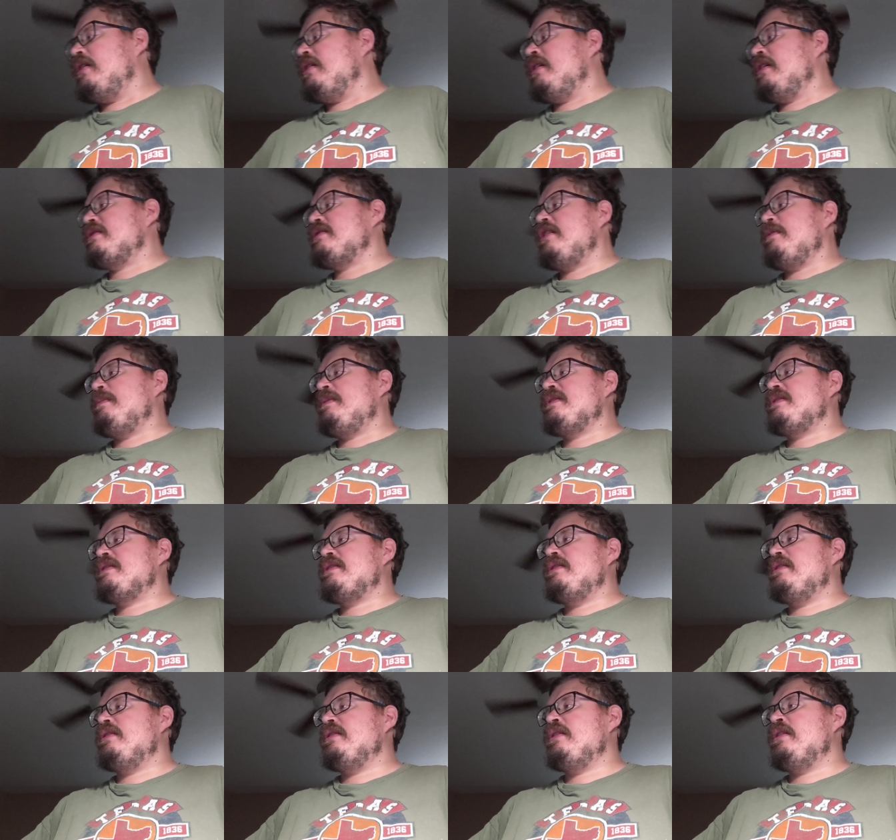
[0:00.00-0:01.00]
Next up is
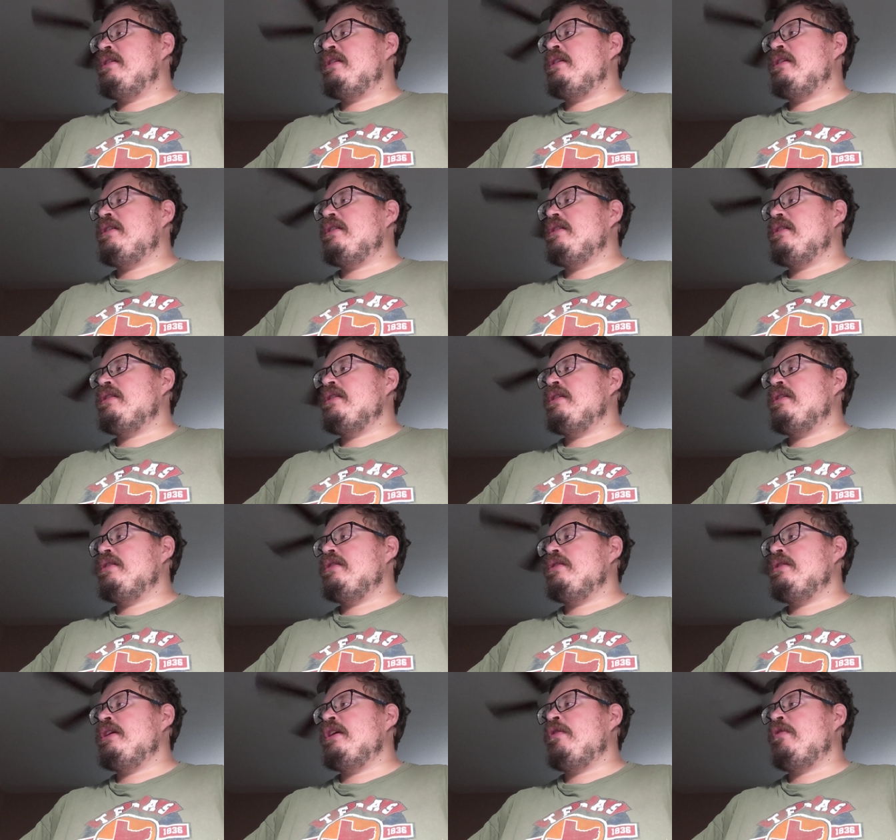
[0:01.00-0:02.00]
the
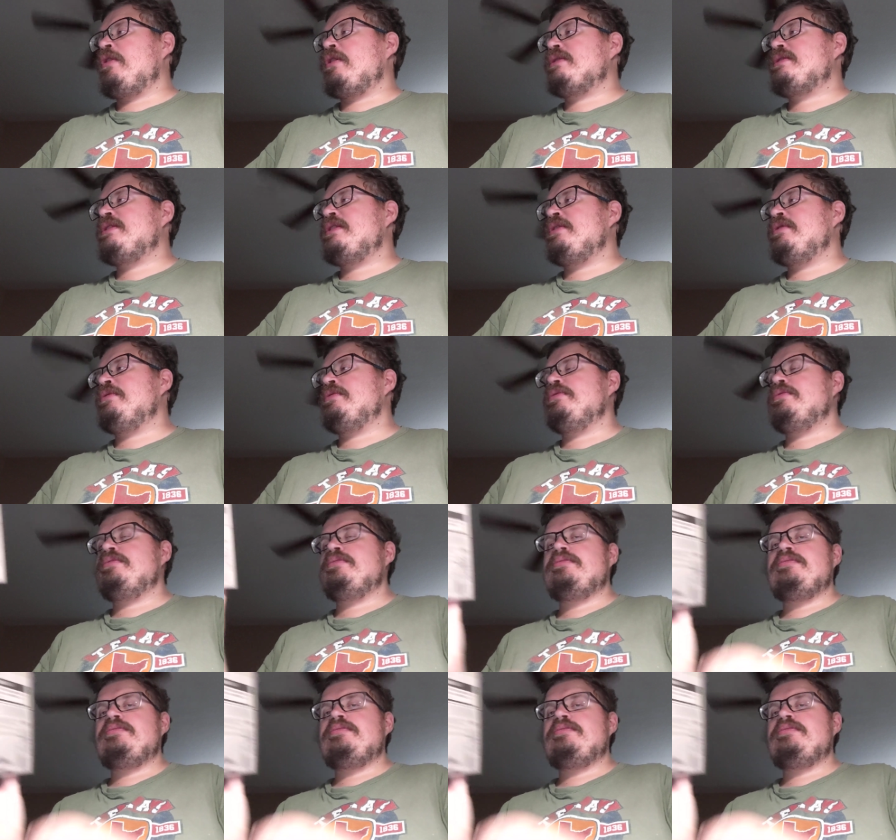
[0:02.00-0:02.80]
Deora 2.